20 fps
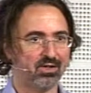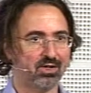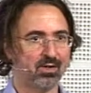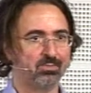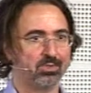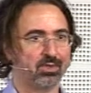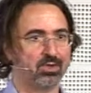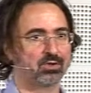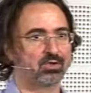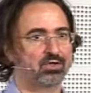
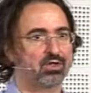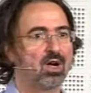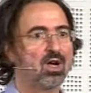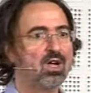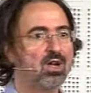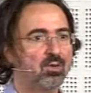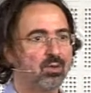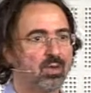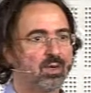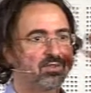approach
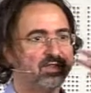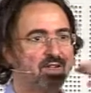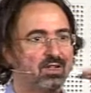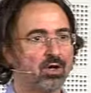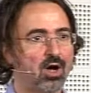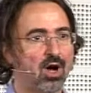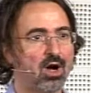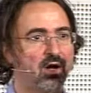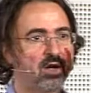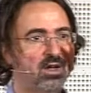with
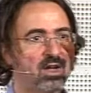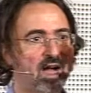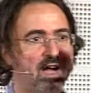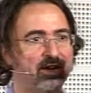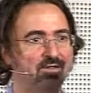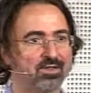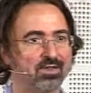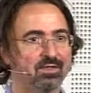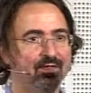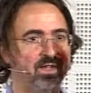long
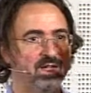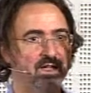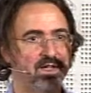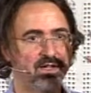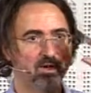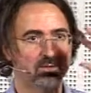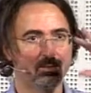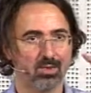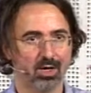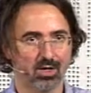amphiphilic
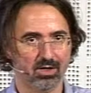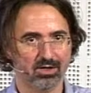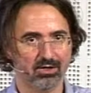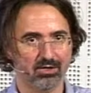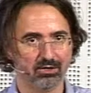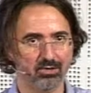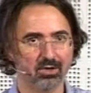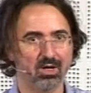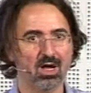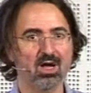
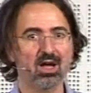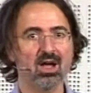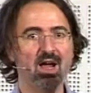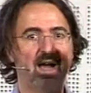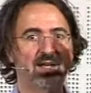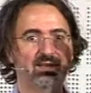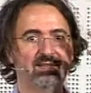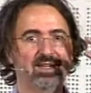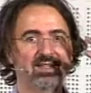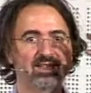molecule
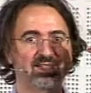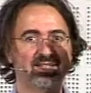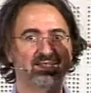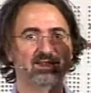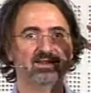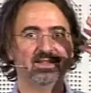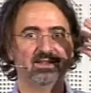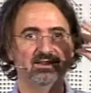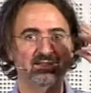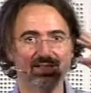at a
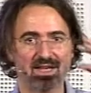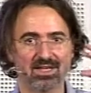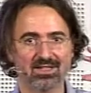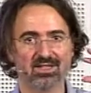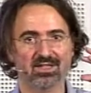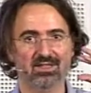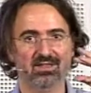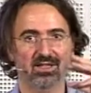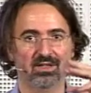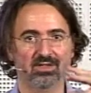certain
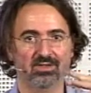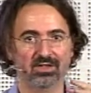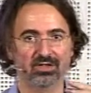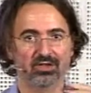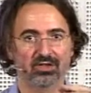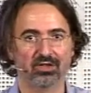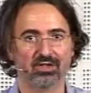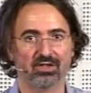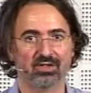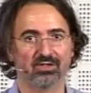density and
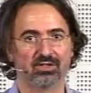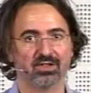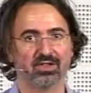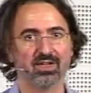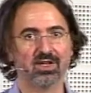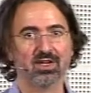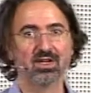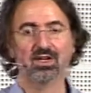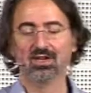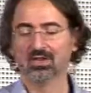rigidity.
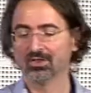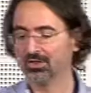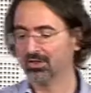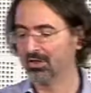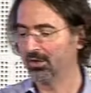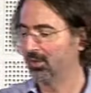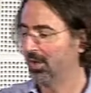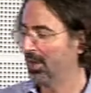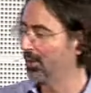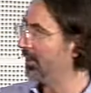So
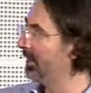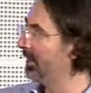what we